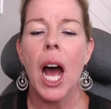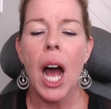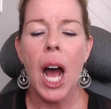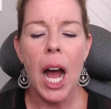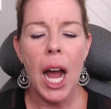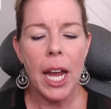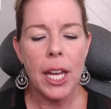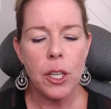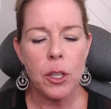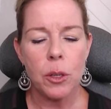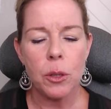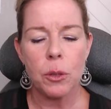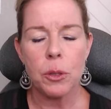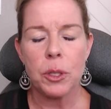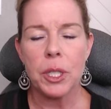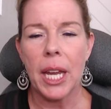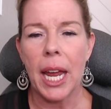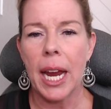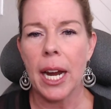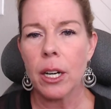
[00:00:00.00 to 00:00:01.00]
I
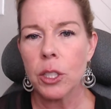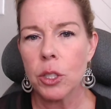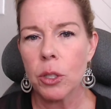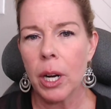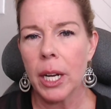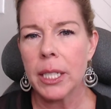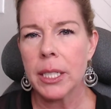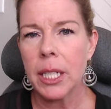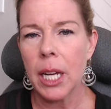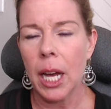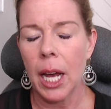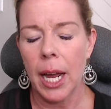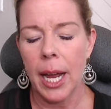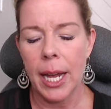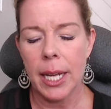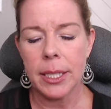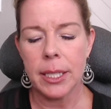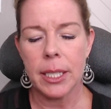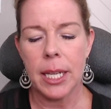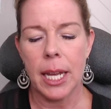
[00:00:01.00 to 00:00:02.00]
use air-dried
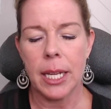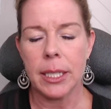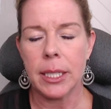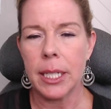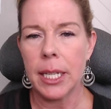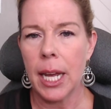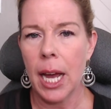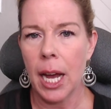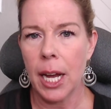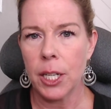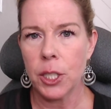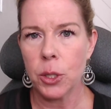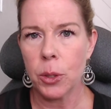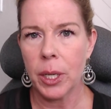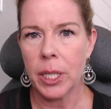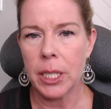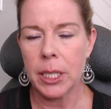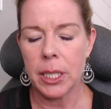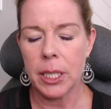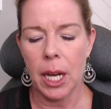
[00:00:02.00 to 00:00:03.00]
diets and
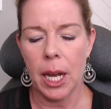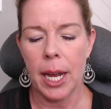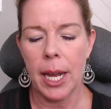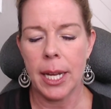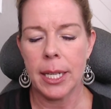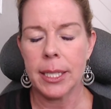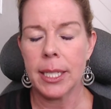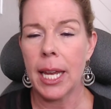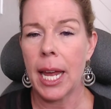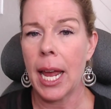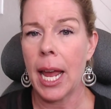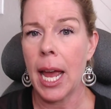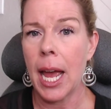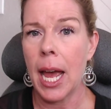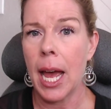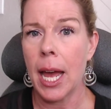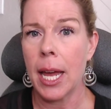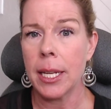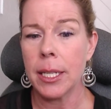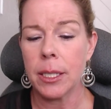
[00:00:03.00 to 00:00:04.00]
dehydrated diets
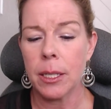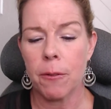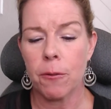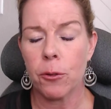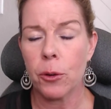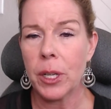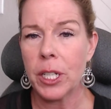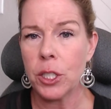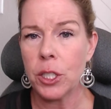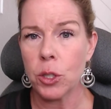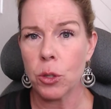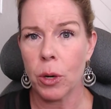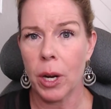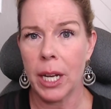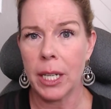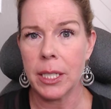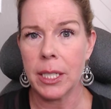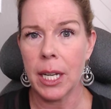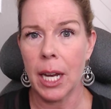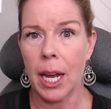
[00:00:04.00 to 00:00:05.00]
and
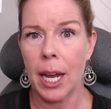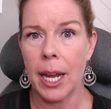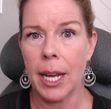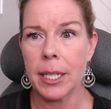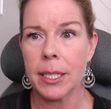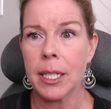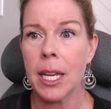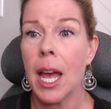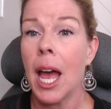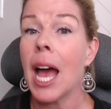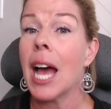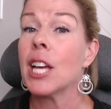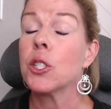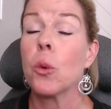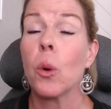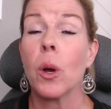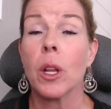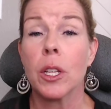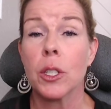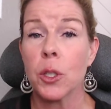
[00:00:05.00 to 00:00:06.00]
freeze-dried diets, as
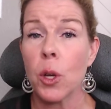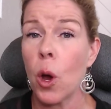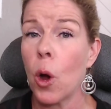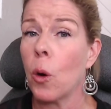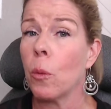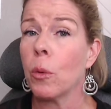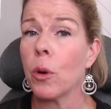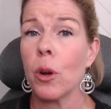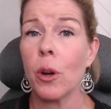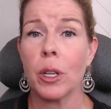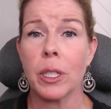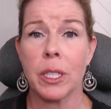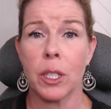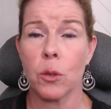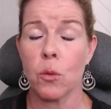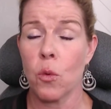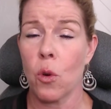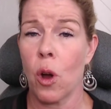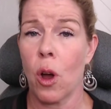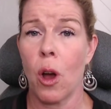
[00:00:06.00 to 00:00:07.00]
well as home-cooked
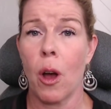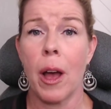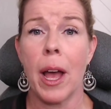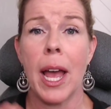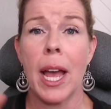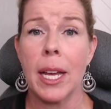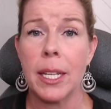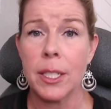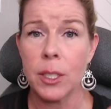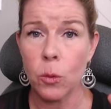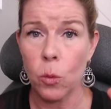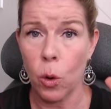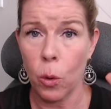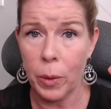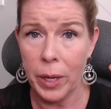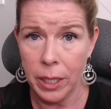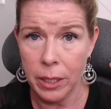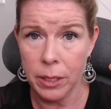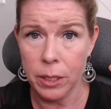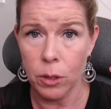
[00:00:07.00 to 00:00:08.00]
and raw as what
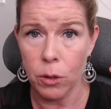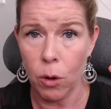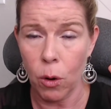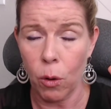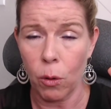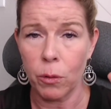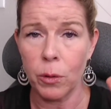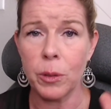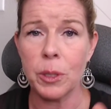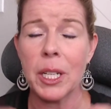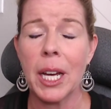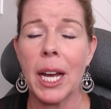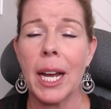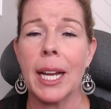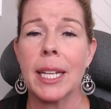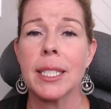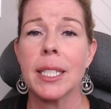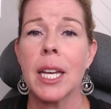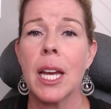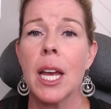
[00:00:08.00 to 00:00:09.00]
we consider whole food
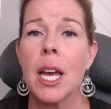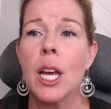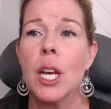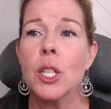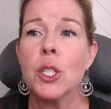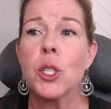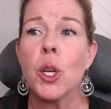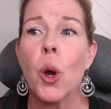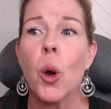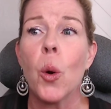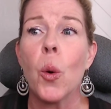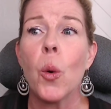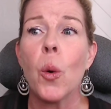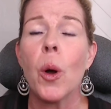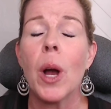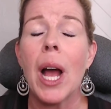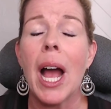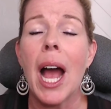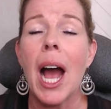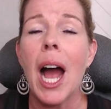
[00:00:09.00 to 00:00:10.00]
diets.
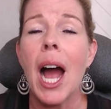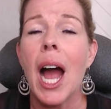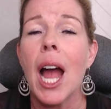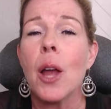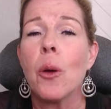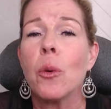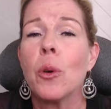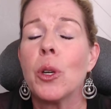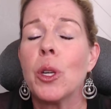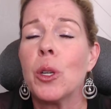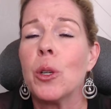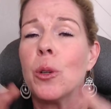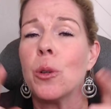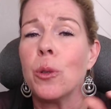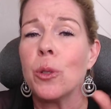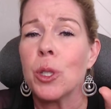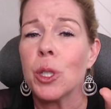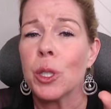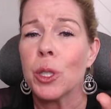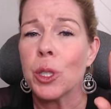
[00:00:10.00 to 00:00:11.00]
So I will
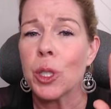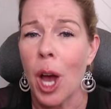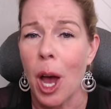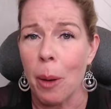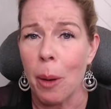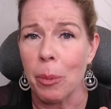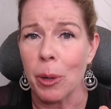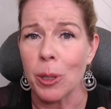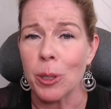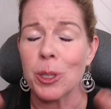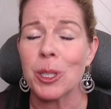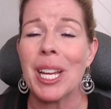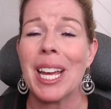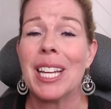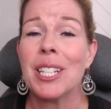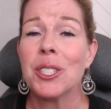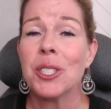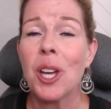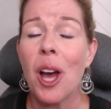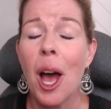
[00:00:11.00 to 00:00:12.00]
use toppers,
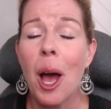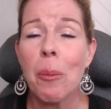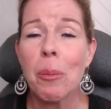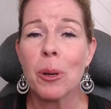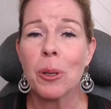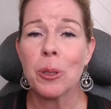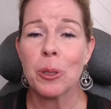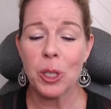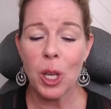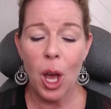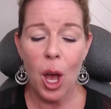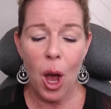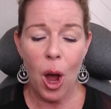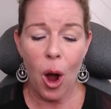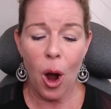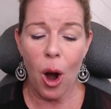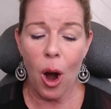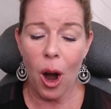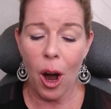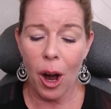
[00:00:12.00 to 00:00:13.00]
and toppers
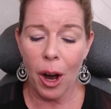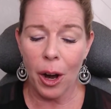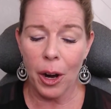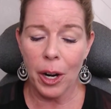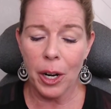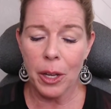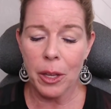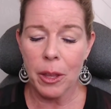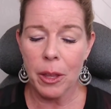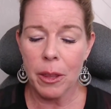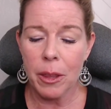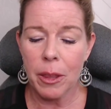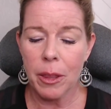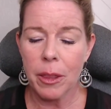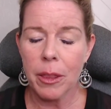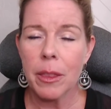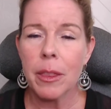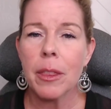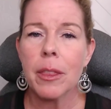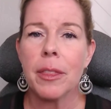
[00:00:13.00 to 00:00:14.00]
are
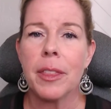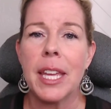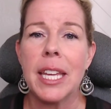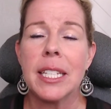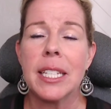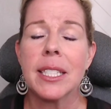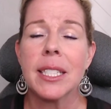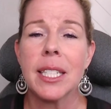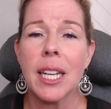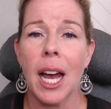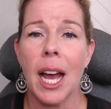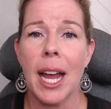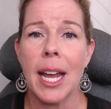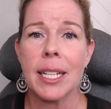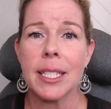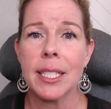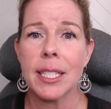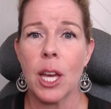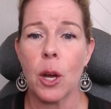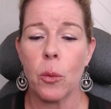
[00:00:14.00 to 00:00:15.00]
these
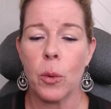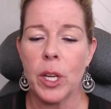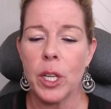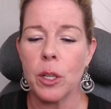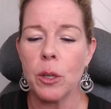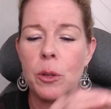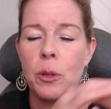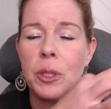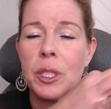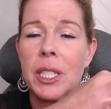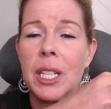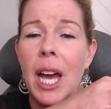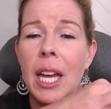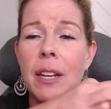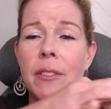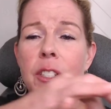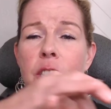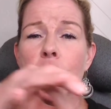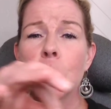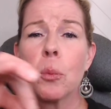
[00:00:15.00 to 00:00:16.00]
diets that we use kind
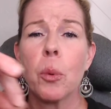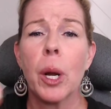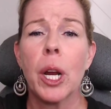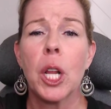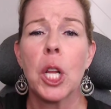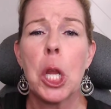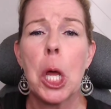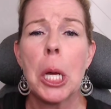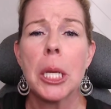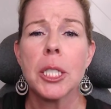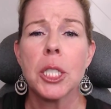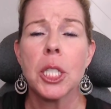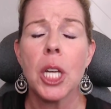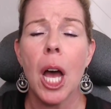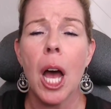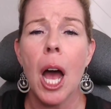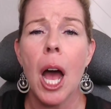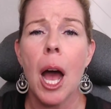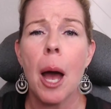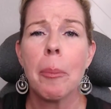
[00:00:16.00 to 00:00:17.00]
of a sprinkle on
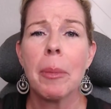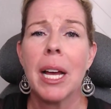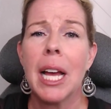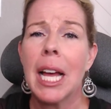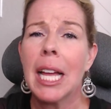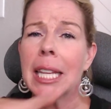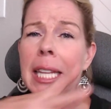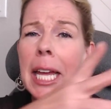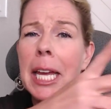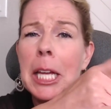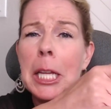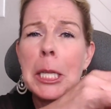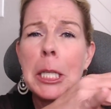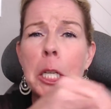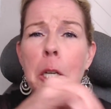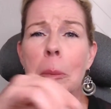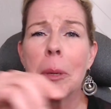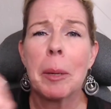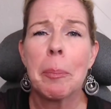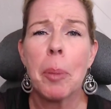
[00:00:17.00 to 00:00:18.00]
top, like a
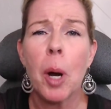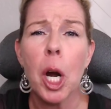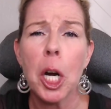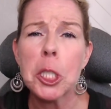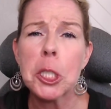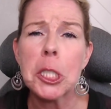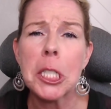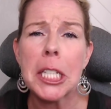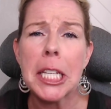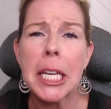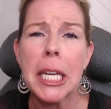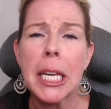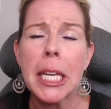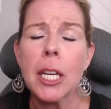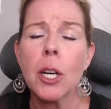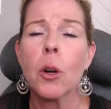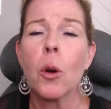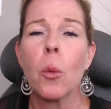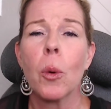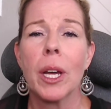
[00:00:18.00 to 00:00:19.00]
little bit of
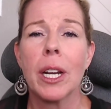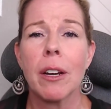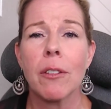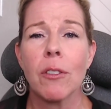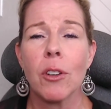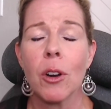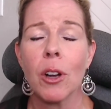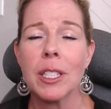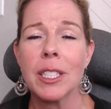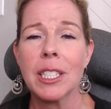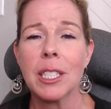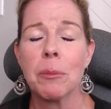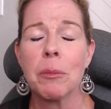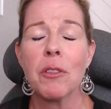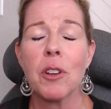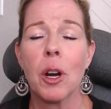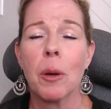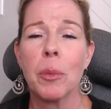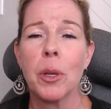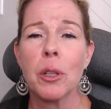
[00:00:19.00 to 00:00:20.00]
parsley or whatever on some
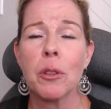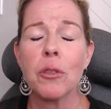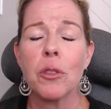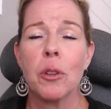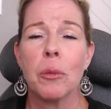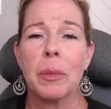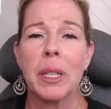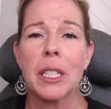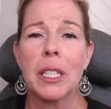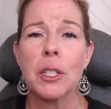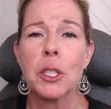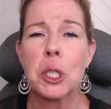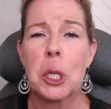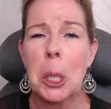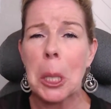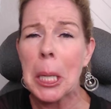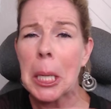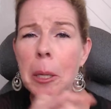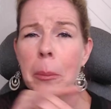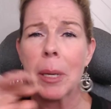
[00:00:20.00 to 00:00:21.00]
of our beautiful meals, or a
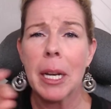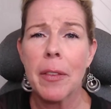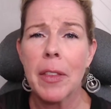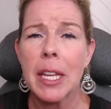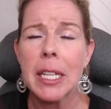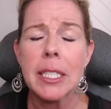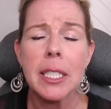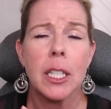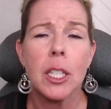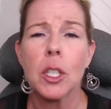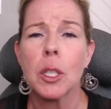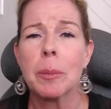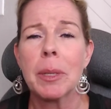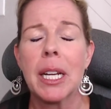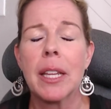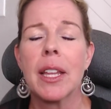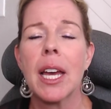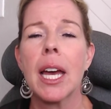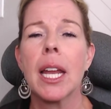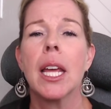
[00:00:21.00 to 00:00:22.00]
little bit of this, a little bit
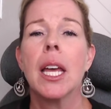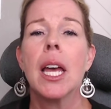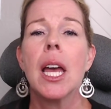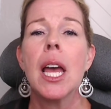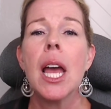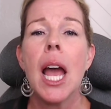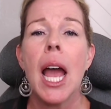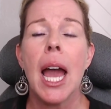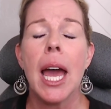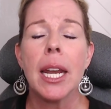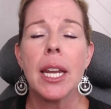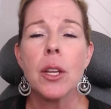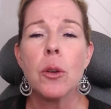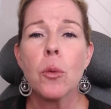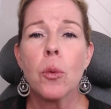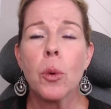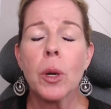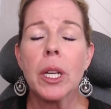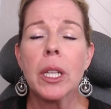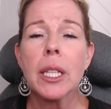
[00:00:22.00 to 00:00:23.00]
of that, and it
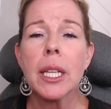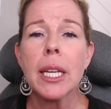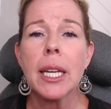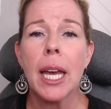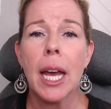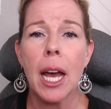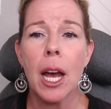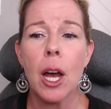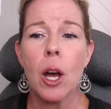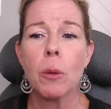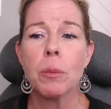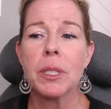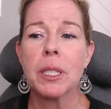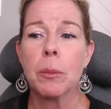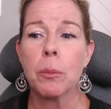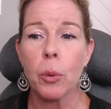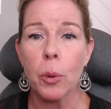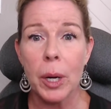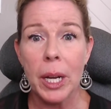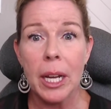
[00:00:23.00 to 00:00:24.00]
really helps
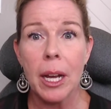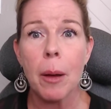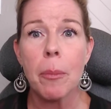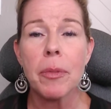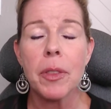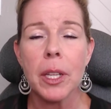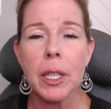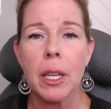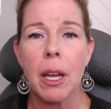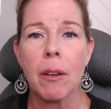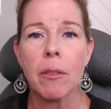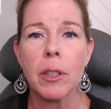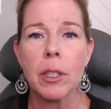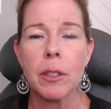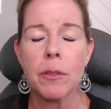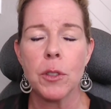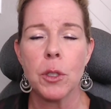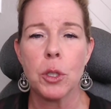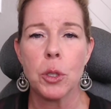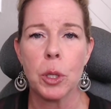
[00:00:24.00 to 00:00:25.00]
bring up the level
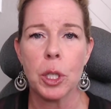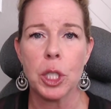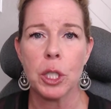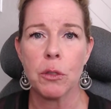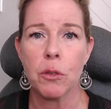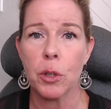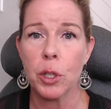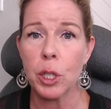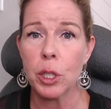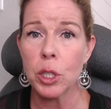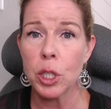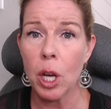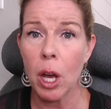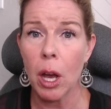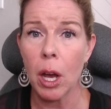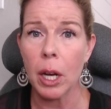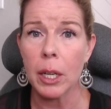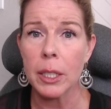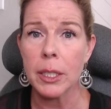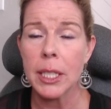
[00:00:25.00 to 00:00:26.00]
of nutrition for your
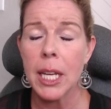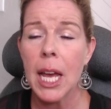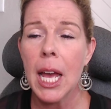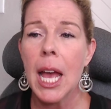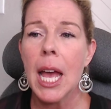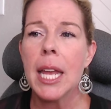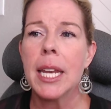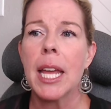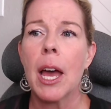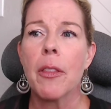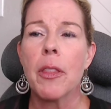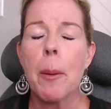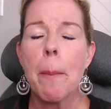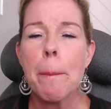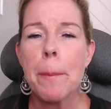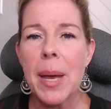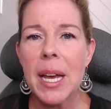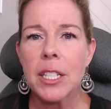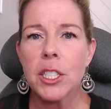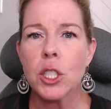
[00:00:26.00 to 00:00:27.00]
dogs. Now, the
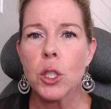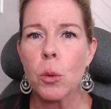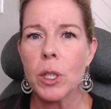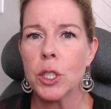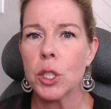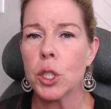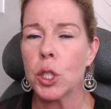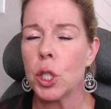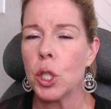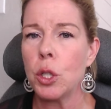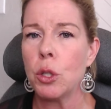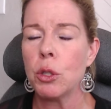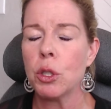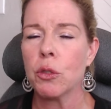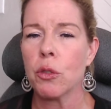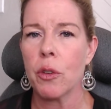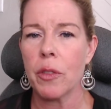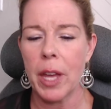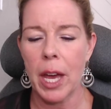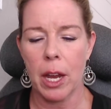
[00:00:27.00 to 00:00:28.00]
best ones to use
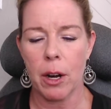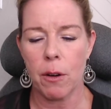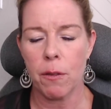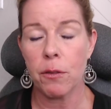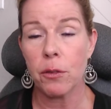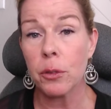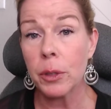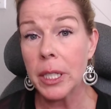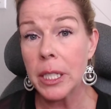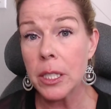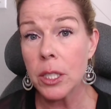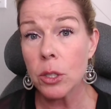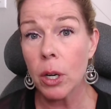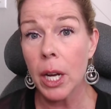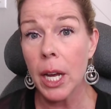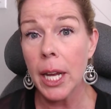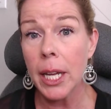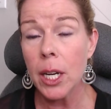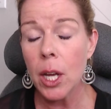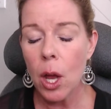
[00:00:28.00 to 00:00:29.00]
for that are
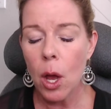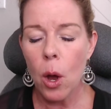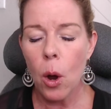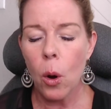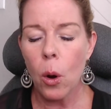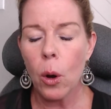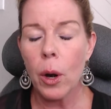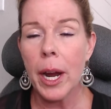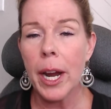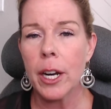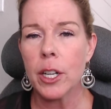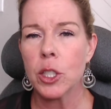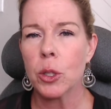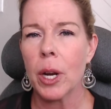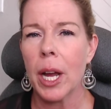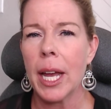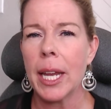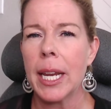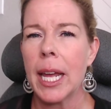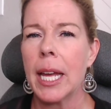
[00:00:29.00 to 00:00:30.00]
freeze-dried or
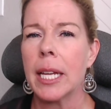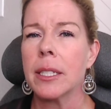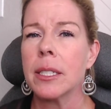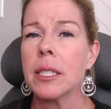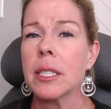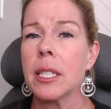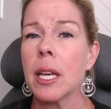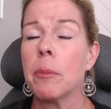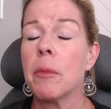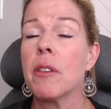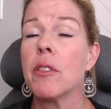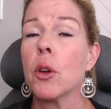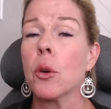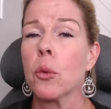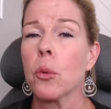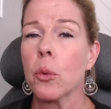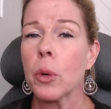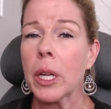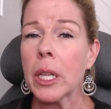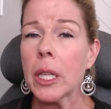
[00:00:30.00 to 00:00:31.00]
air-dried, and some of the
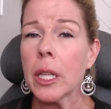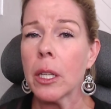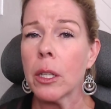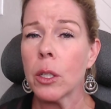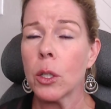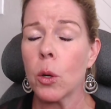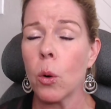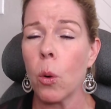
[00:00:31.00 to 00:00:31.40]
really good